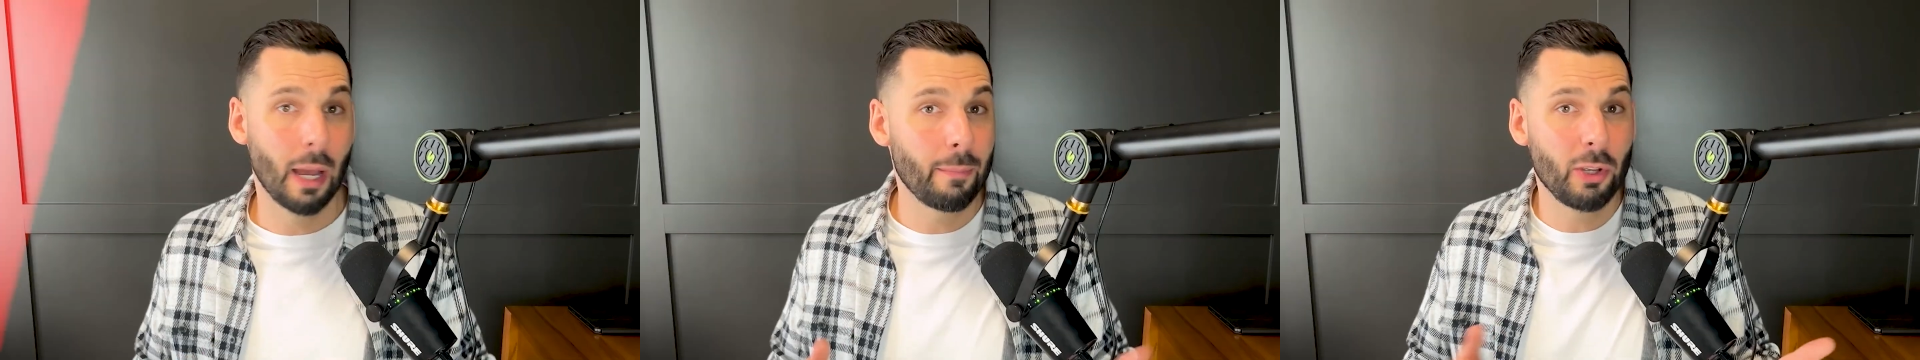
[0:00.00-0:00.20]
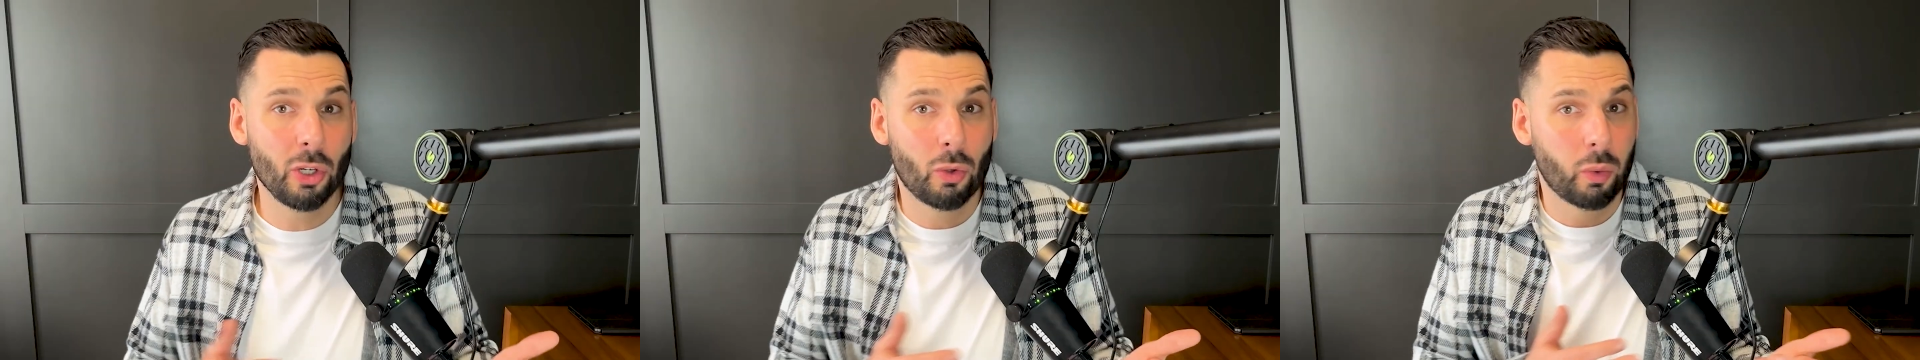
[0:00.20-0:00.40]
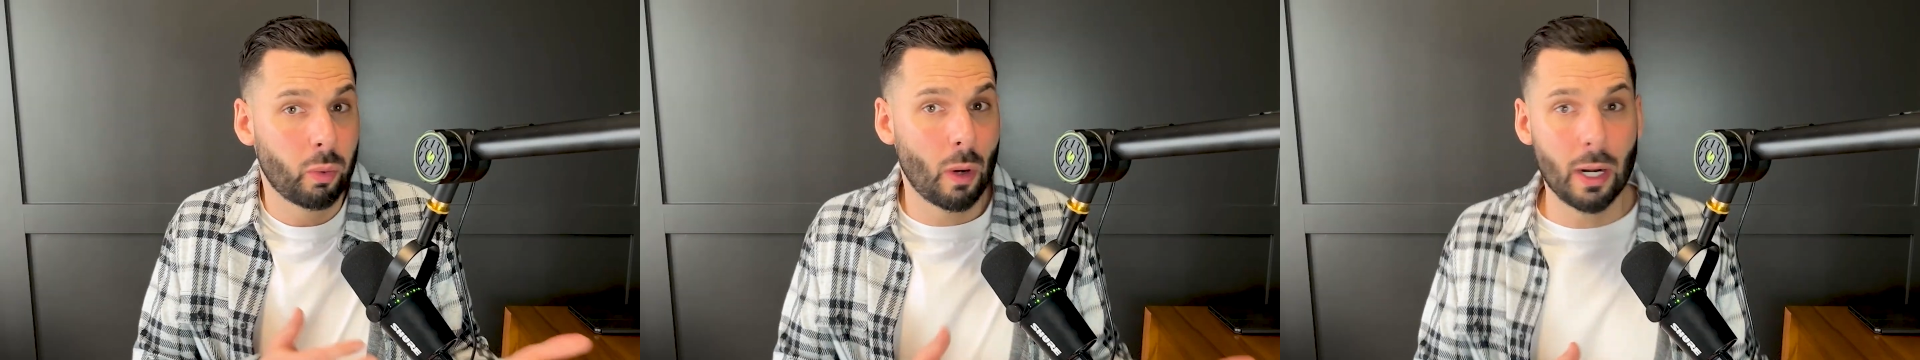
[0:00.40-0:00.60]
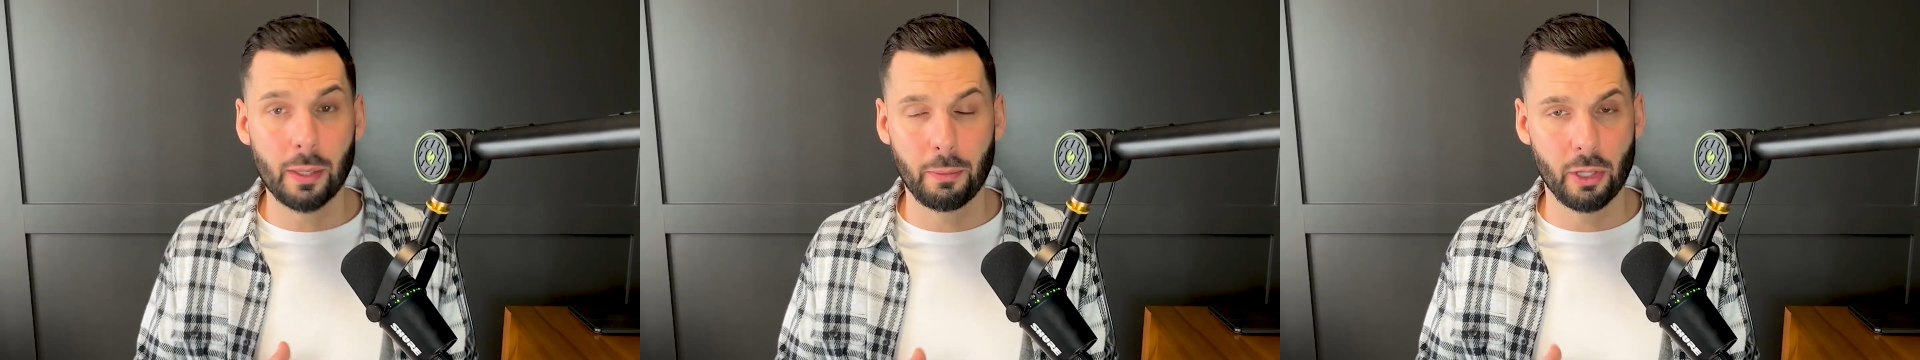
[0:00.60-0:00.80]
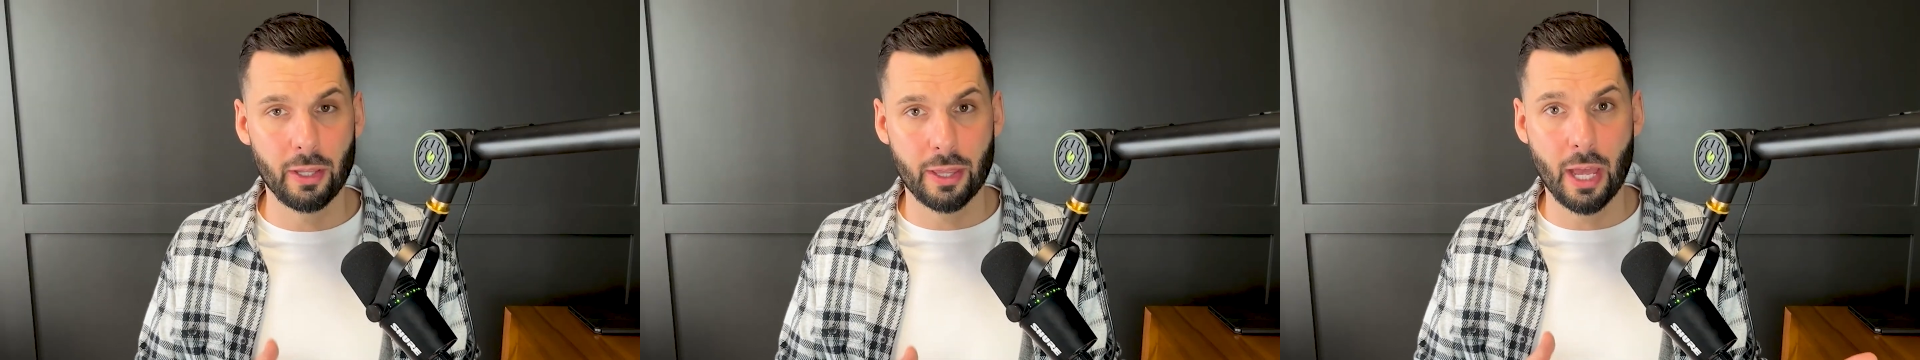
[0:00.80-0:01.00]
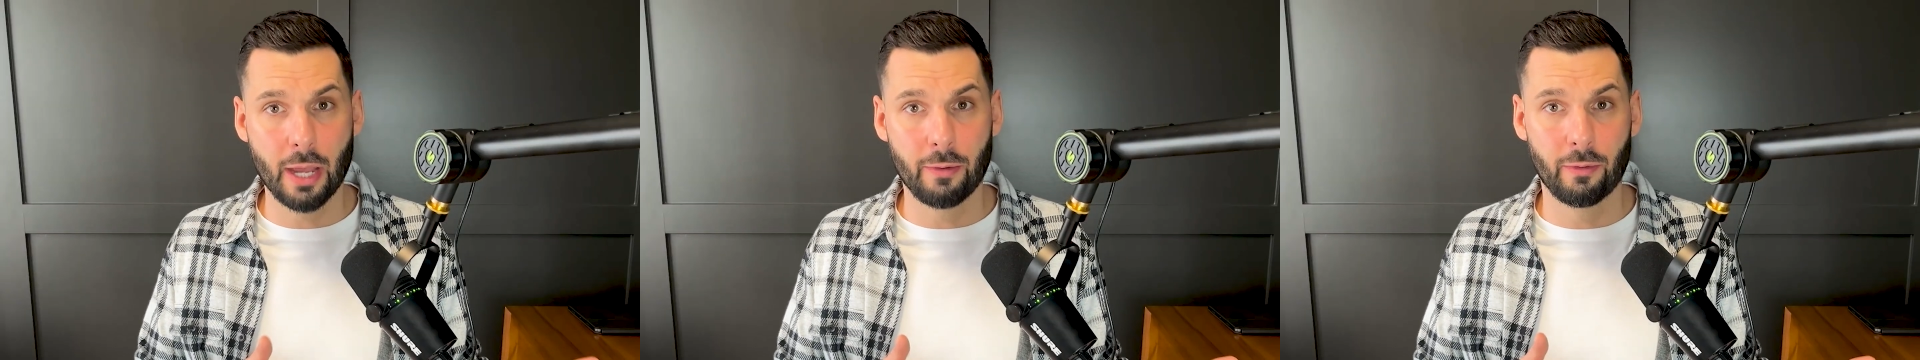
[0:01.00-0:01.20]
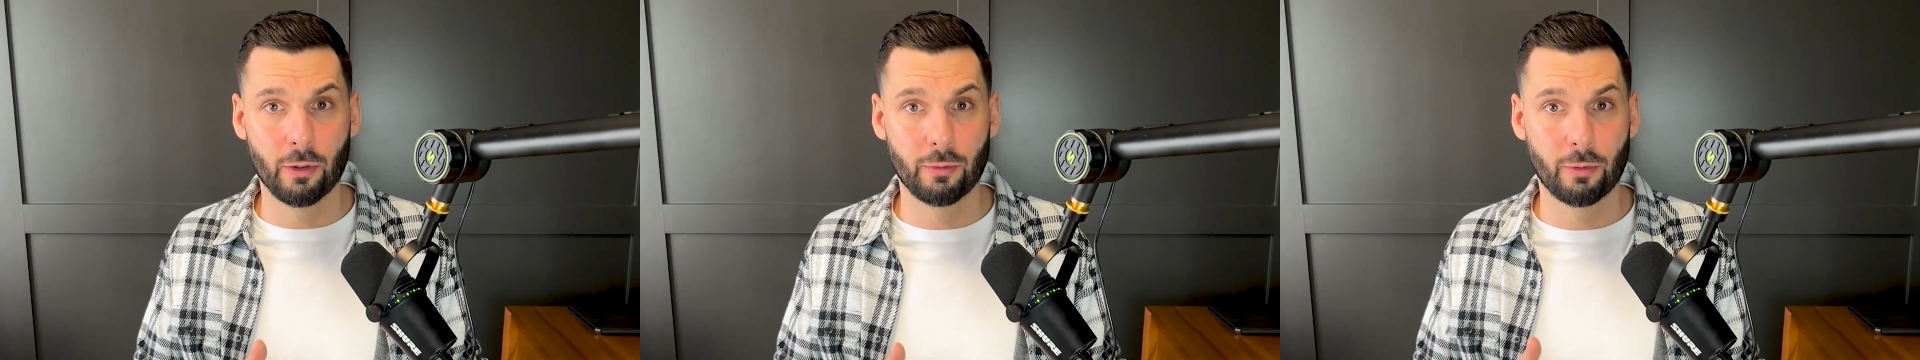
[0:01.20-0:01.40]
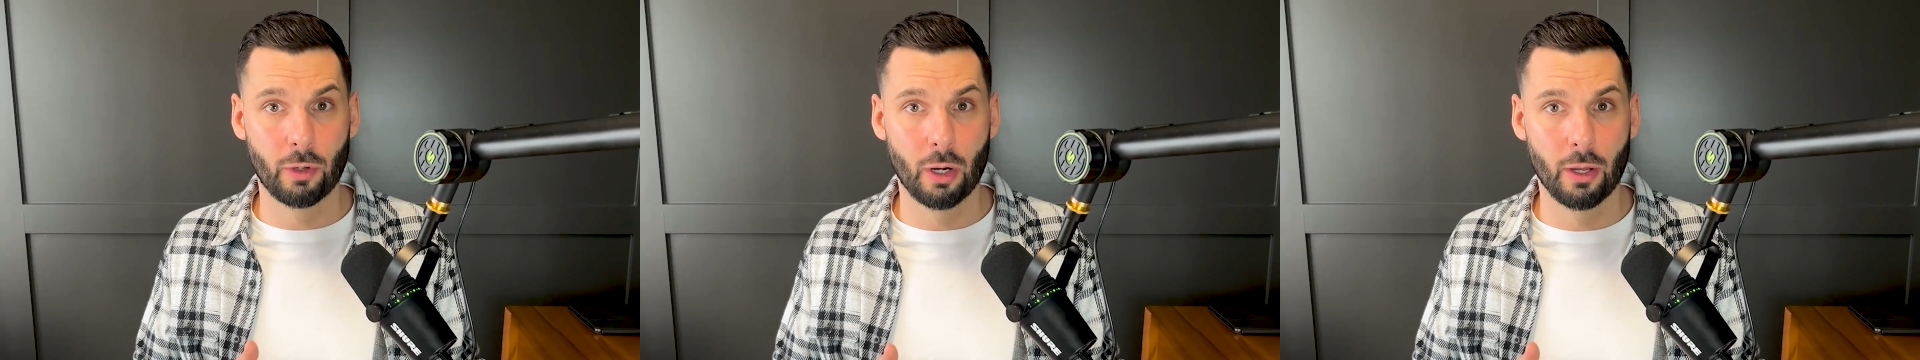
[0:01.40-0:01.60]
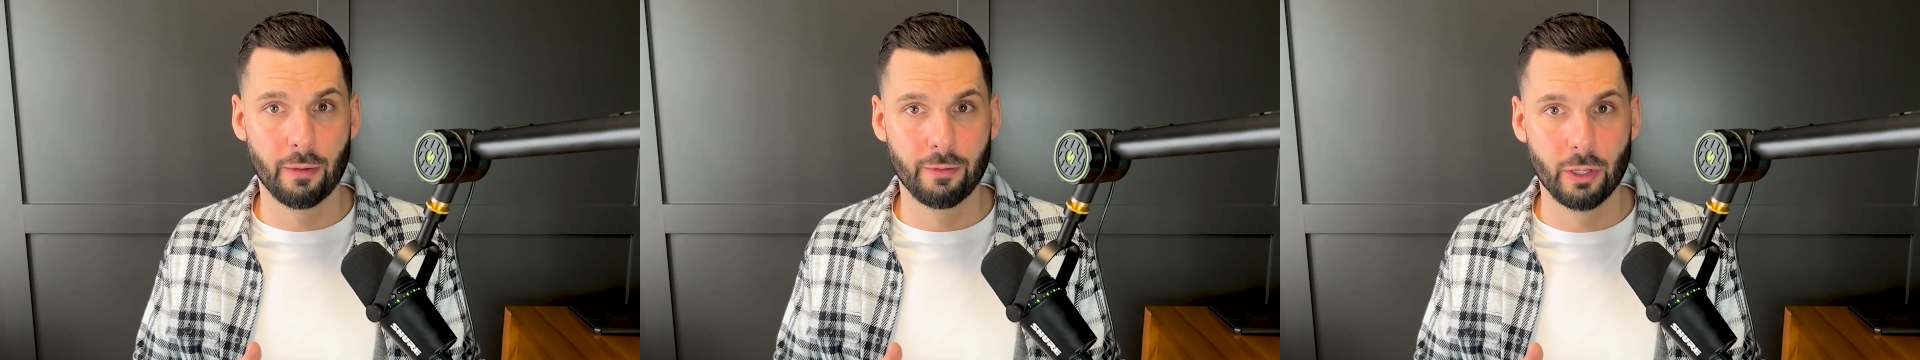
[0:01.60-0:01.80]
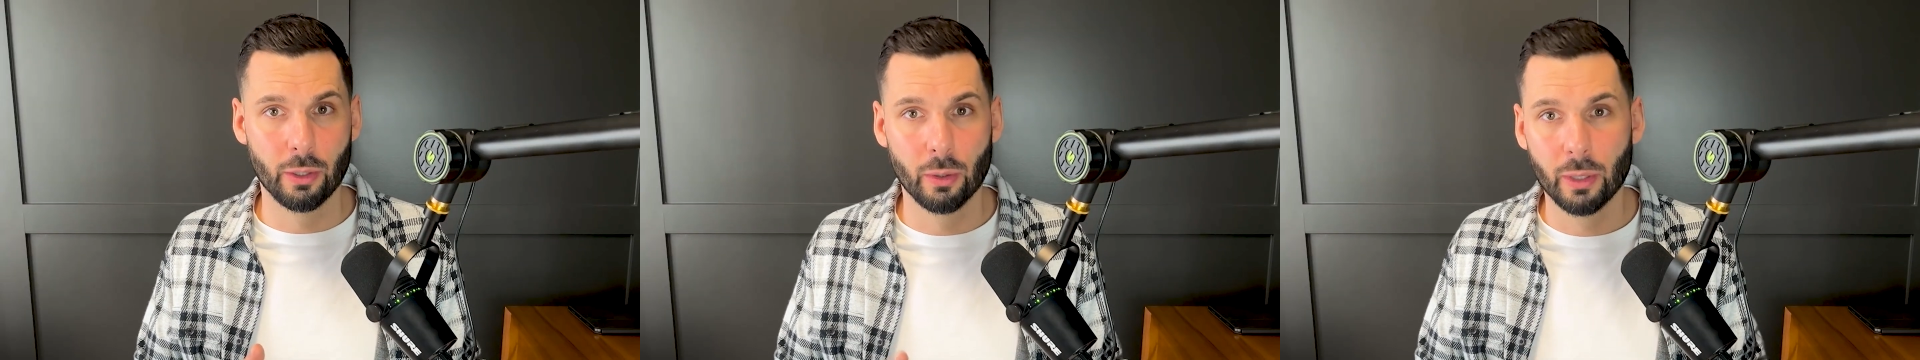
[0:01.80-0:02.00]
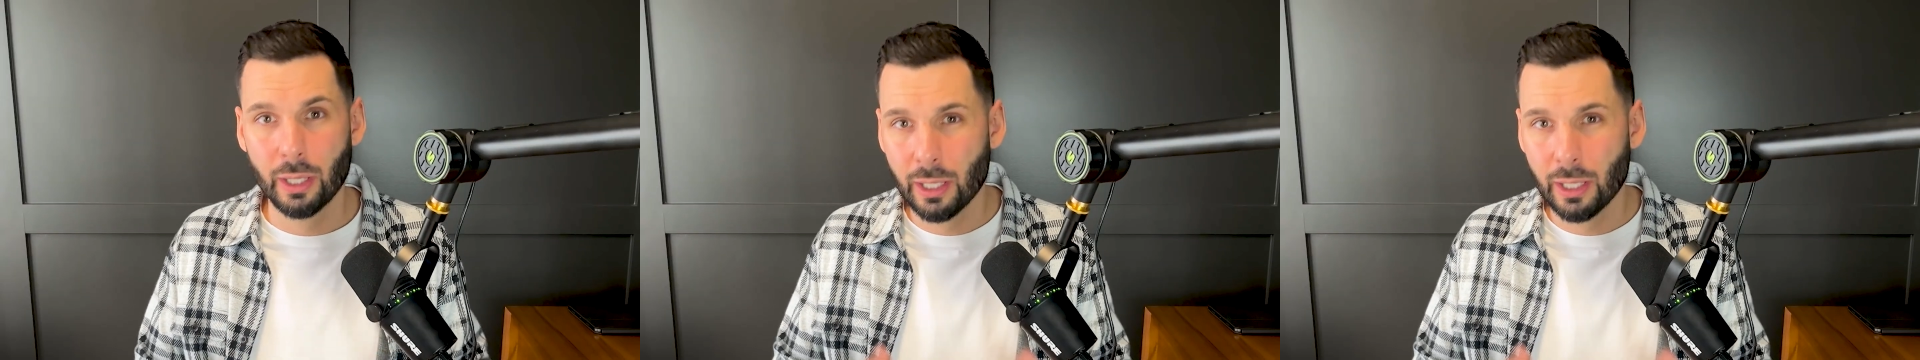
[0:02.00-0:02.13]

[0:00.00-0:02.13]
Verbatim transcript: I'm incredibly thankful for all of you.